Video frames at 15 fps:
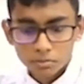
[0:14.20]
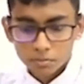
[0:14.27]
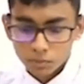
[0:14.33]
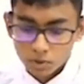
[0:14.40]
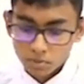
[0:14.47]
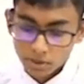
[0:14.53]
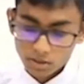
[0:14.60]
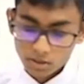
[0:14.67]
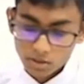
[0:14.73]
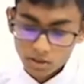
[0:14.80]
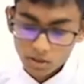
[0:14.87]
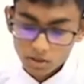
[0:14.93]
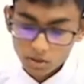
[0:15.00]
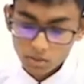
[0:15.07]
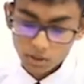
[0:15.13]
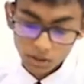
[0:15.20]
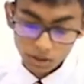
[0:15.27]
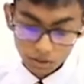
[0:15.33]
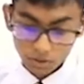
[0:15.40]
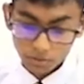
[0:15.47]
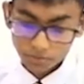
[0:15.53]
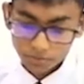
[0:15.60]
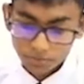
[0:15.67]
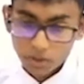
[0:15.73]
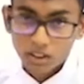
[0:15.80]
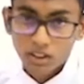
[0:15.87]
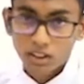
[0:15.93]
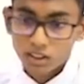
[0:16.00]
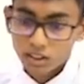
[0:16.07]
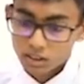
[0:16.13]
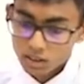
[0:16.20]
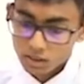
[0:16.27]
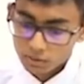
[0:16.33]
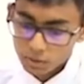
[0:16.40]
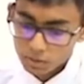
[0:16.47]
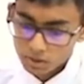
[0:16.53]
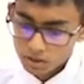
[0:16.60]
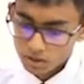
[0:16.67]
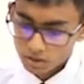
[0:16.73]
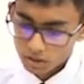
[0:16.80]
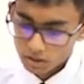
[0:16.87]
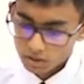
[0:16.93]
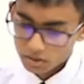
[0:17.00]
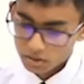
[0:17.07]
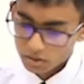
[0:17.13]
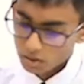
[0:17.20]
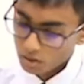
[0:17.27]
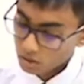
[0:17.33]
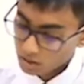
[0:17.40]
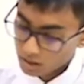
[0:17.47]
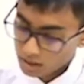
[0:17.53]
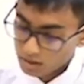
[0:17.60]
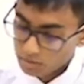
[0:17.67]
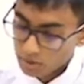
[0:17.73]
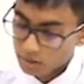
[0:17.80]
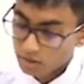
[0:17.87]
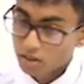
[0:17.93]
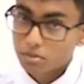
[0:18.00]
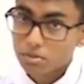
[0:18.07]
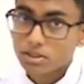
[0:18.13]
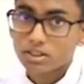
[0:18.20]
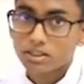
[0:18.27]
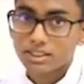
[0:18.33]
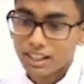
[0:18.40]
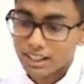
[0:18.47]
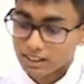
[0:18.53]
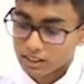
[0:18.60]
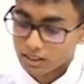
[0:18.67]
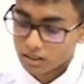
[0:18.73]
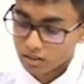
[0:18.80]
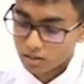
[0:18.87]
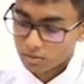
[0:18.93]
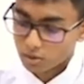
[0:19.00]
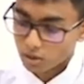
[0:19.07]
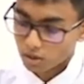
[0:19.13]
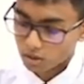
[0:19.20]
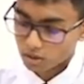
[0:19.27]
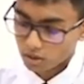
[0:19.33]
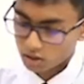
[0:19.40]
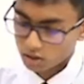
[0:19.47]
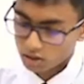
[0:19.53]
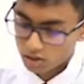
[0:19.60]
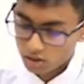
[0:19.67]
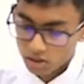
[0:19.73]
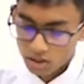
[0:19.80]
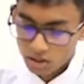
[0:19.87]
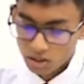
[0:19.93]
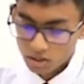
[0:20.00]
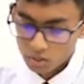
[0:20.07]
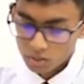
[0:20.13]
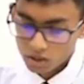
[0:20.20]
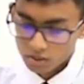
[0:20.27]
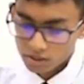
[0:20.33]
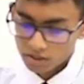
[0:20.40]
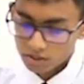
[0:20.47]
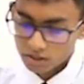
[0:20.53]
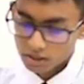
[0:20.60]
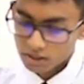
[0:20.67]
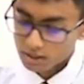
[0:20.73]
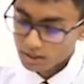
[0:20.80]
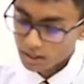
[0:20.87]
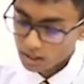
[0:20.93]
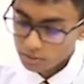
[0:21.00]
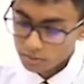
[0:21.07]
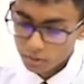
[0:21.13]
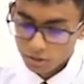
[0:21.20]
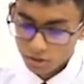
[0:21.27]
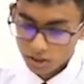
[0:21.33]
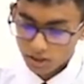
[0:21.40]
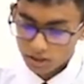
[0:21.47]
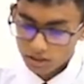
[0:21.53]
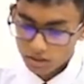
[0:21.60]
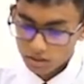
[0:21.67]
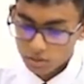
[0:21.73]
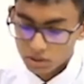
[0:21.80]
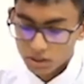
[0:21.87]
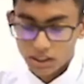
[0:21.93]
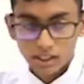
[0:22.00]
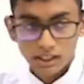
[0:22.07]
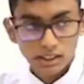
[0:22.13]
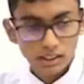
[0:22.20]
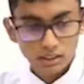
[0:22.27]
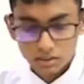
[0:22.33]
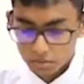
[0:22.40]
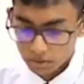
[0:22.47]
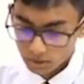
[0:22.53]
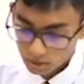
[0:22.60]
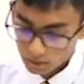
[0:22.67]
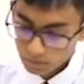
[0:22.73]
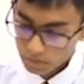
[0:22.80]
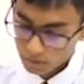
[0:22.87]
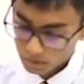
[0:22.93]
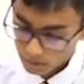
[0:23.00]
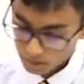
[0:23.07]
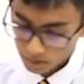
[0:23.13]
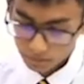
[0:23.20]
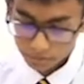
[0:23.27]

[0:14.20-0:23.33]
to Biztalk'22, an interview series organized by the Commerce Society of Royal College, where we have an insightful chat with highlighted business personnel.